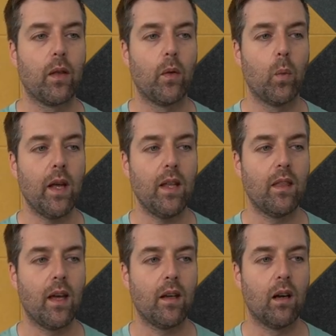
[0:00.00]
The way
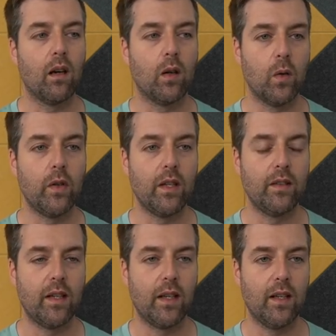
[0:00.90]
that Artnovion
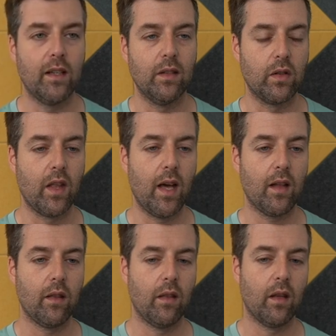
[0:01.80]
did it is
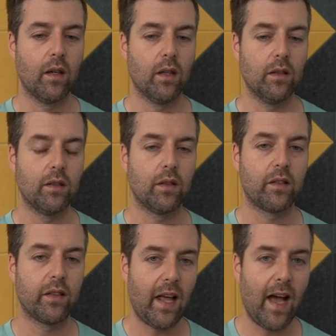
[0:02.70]
that the
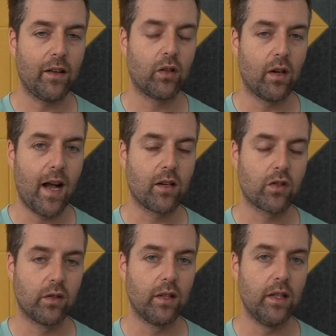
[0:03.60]
slats are
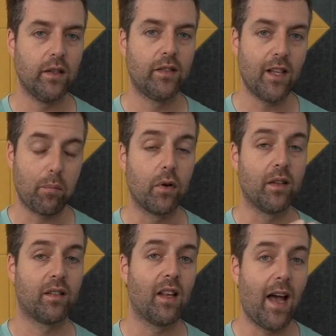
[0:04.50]
actually separate
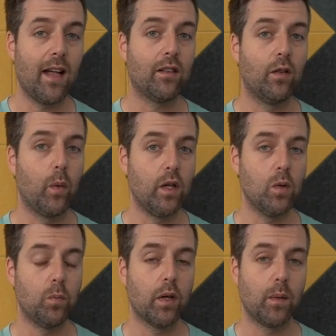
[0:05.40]
slats. And when
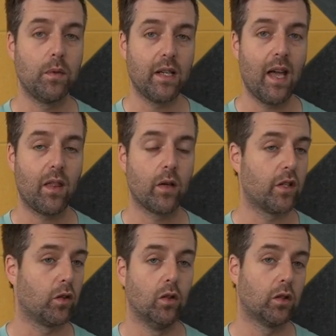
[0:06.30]
you put them together, it
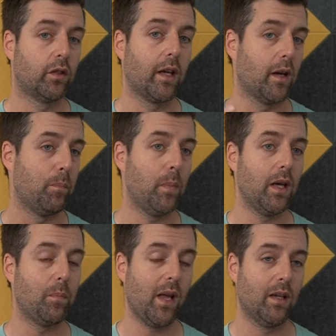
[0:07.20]
just looks like a
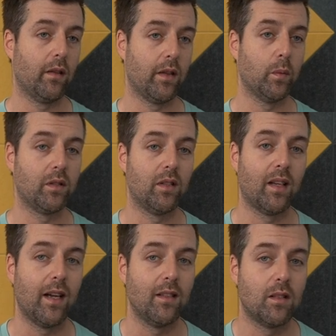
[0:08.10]
big panel that was
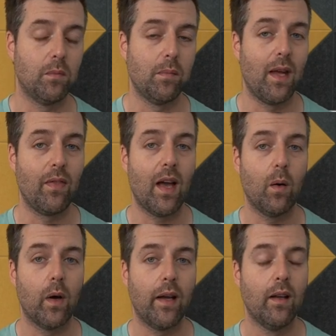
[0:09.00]
designed to be made
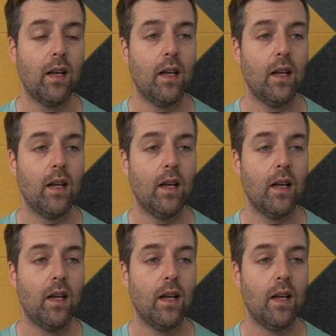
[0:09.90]
that way.